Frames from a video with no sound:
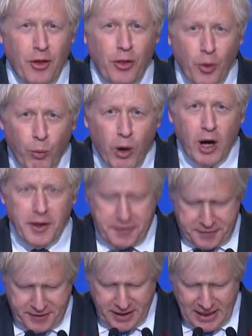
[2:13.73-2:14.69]
the
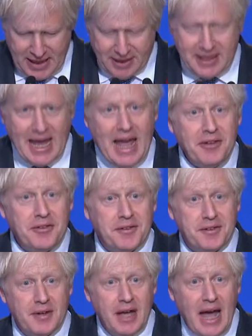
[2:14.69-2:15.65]
worse it
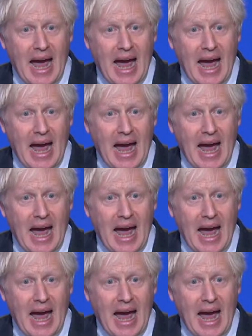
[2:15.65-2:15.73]
gets,